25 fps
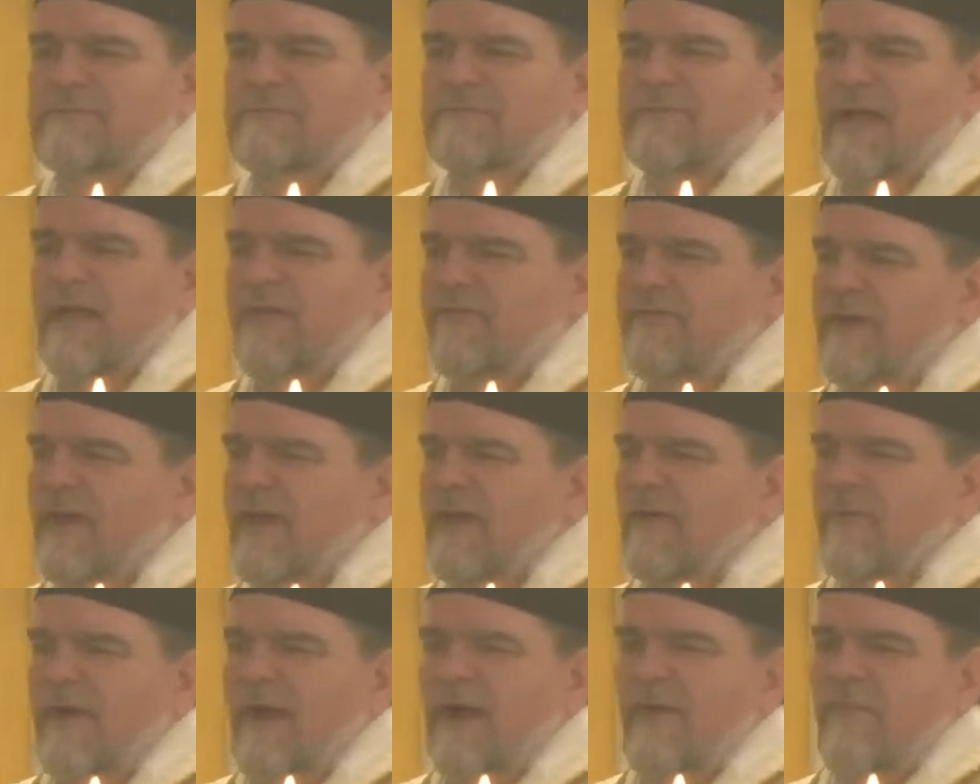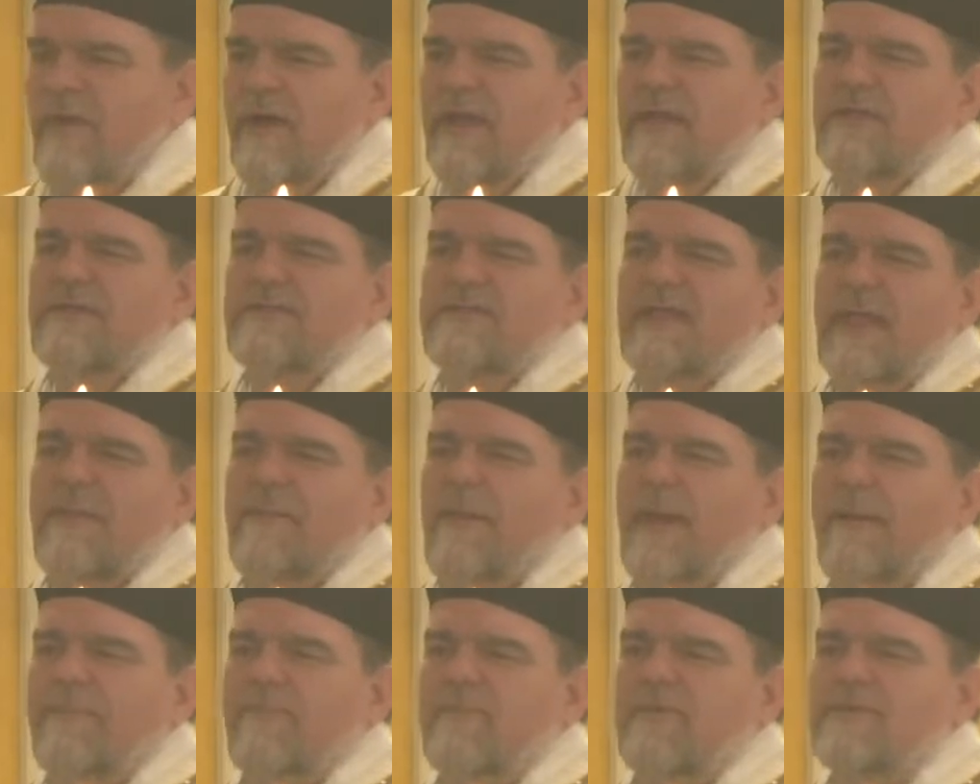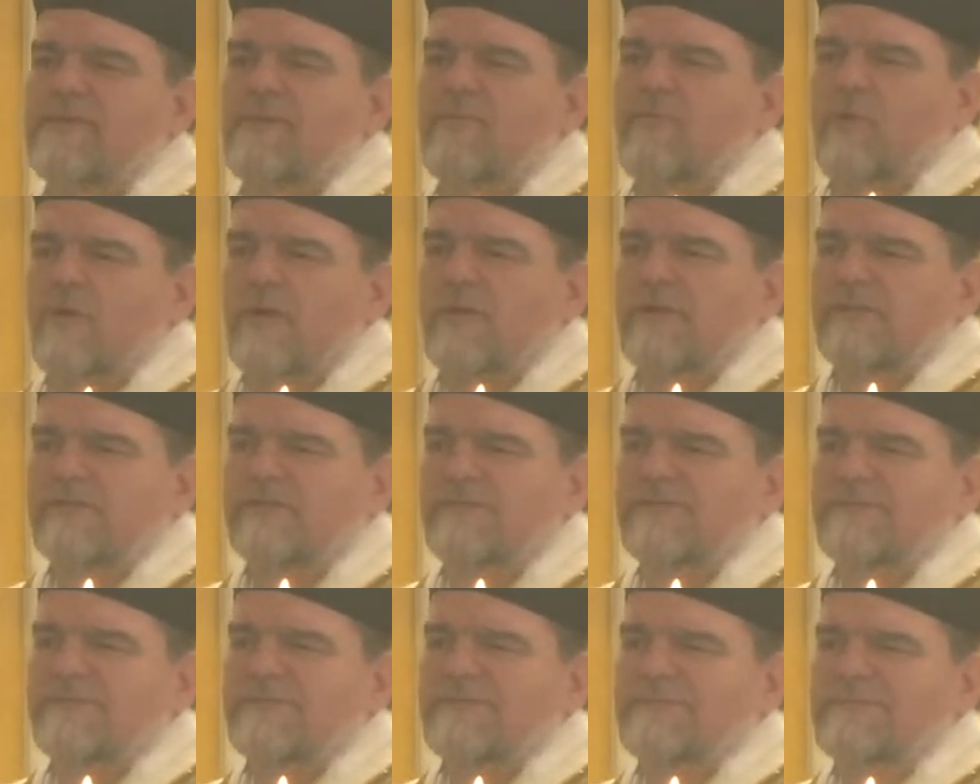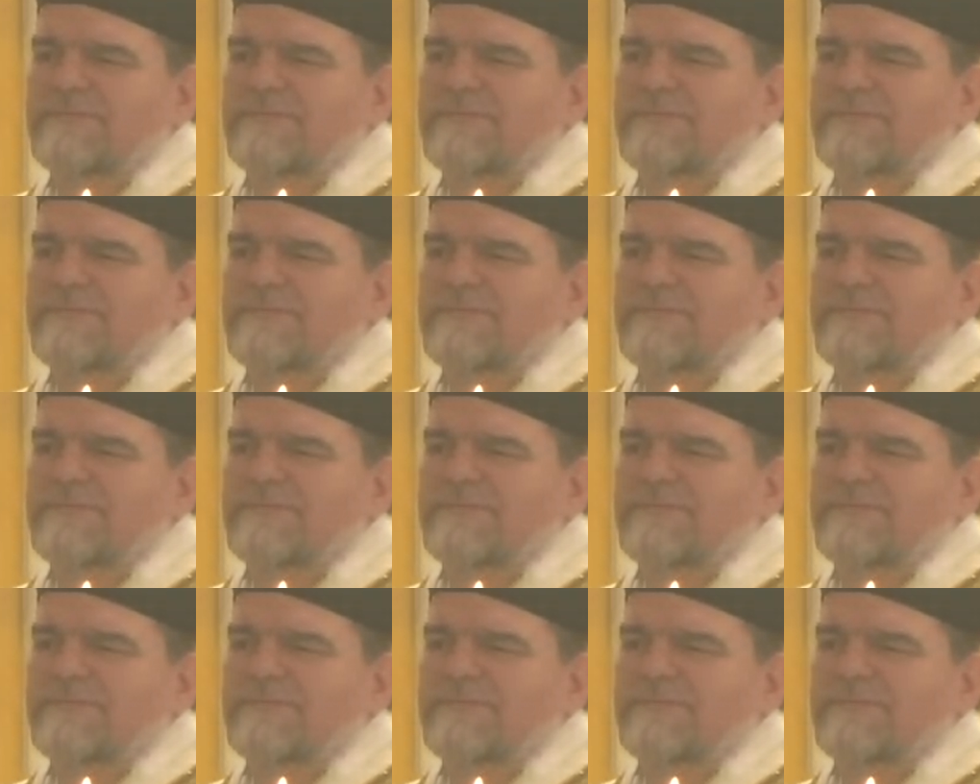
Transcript: That's not a right way to say baptism words.